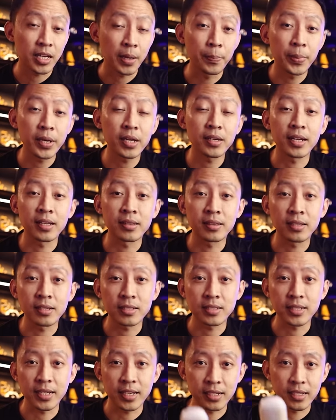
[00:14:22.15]
camping
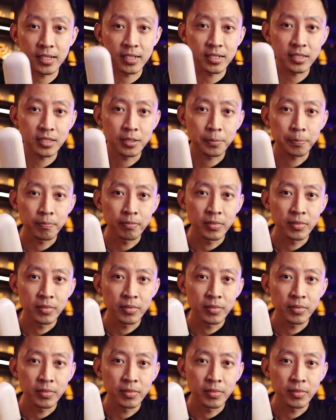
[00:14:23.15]
lanterns like this,